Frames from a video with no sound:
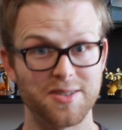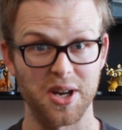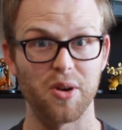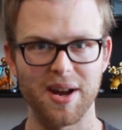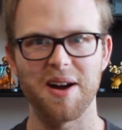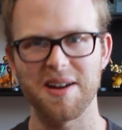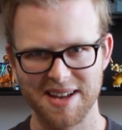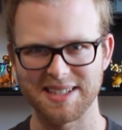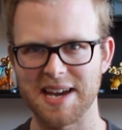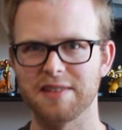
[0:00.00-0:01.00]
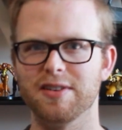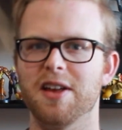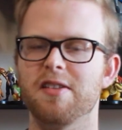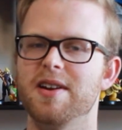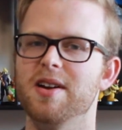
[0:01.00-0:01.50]
So here we are at the end of
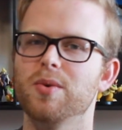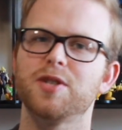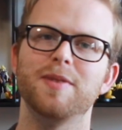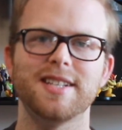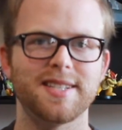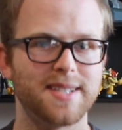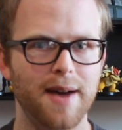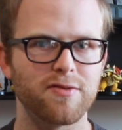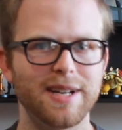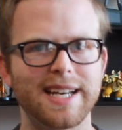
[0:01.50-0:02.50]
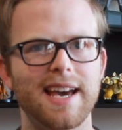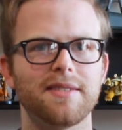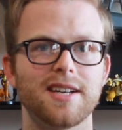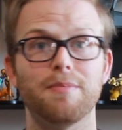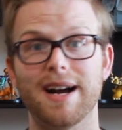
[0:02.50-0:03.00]
another year, which means it's time for me to
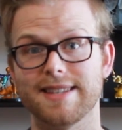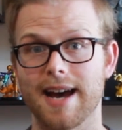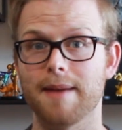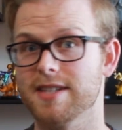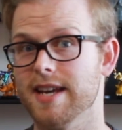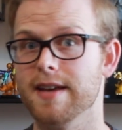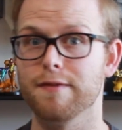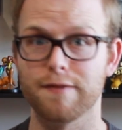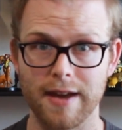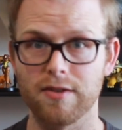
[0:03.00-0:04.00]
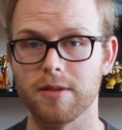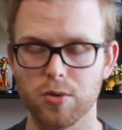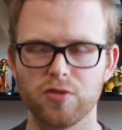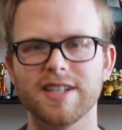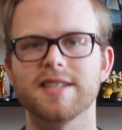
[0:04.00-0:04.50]
count down my top 10 favorite
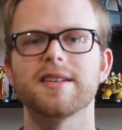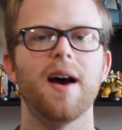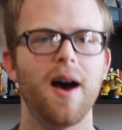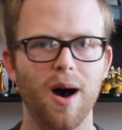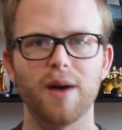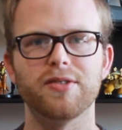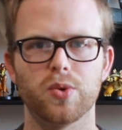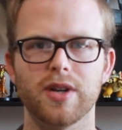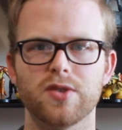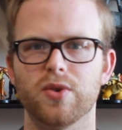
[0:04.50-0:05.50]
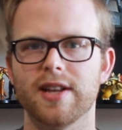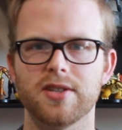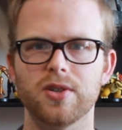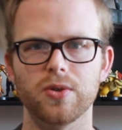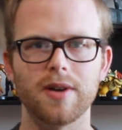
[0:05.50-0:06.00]
movies of
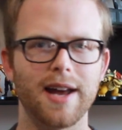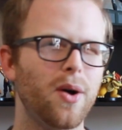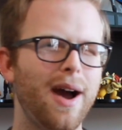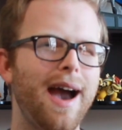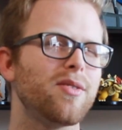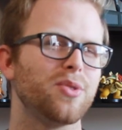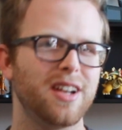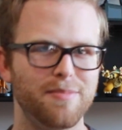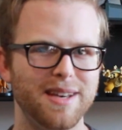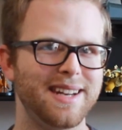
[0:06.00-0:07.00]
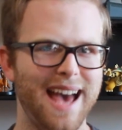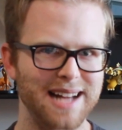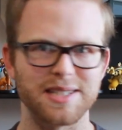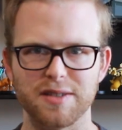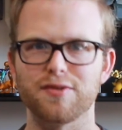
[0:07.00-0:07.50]
2022. I know I haven't really been
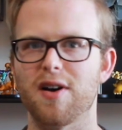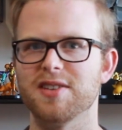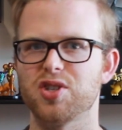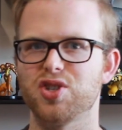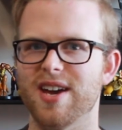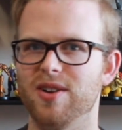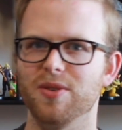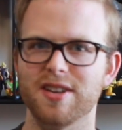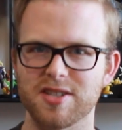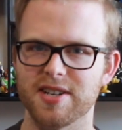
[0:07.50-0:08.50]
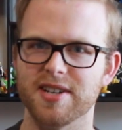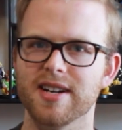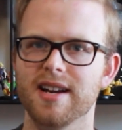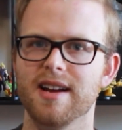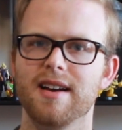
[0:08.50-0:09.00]
active on this channel this
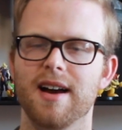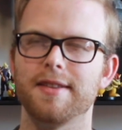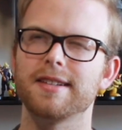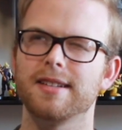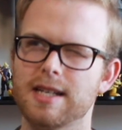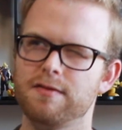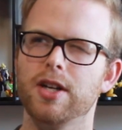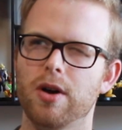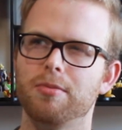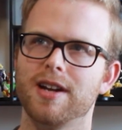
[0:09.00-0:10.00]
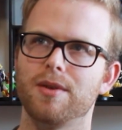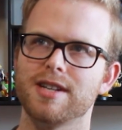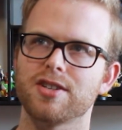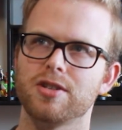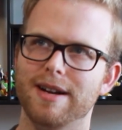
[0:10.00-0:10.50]
year. I think the last video I put out
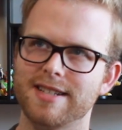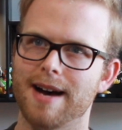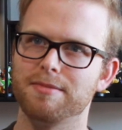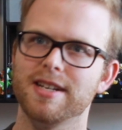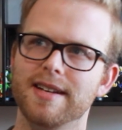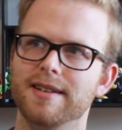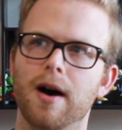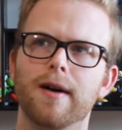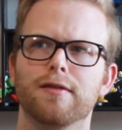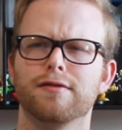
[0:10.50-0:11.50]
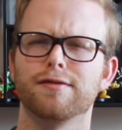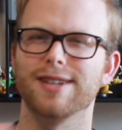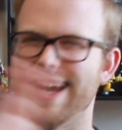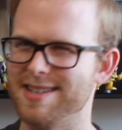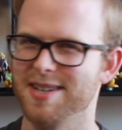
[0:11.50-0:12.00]
was actually my top 10 of
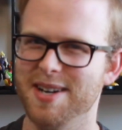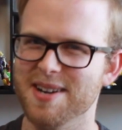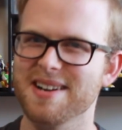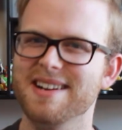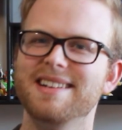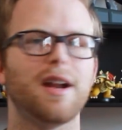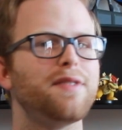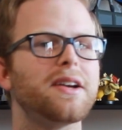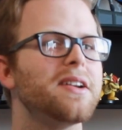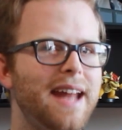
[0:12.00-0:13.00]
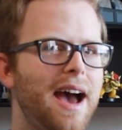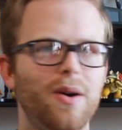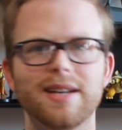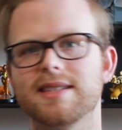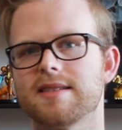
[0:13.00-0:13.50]
last year. But I figured
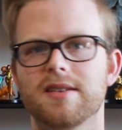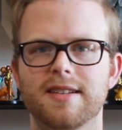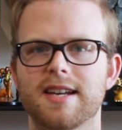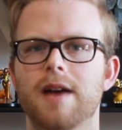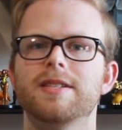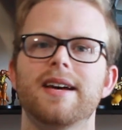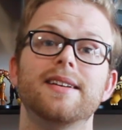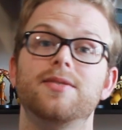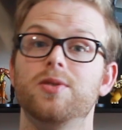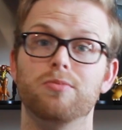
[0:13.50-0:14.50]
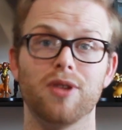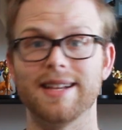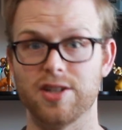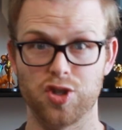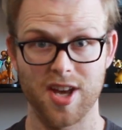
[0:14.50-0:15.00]
now is as good a time as any to
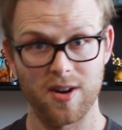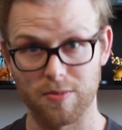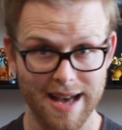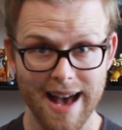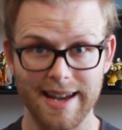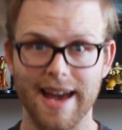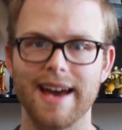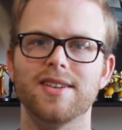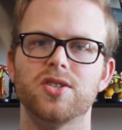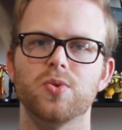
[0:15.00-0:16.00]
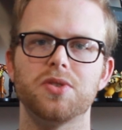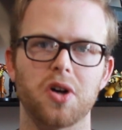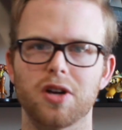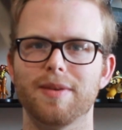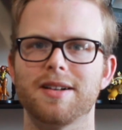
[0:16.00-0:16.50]
bring this channel back and to
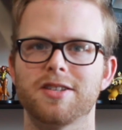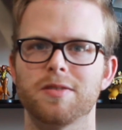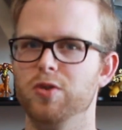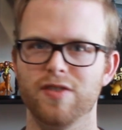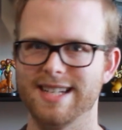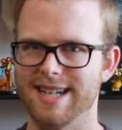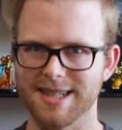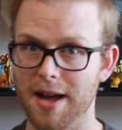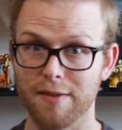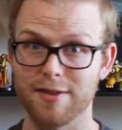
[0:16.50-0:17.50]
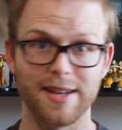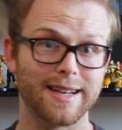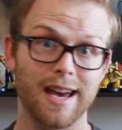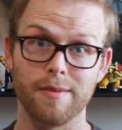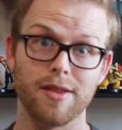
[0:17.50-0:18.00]
talk about some movies that I love
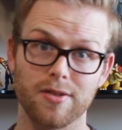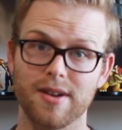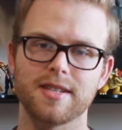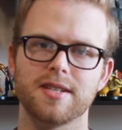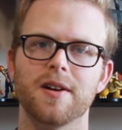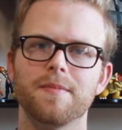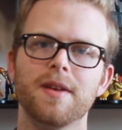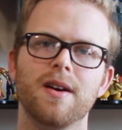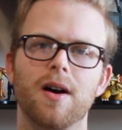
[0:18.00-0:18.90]
that came out throughout this year.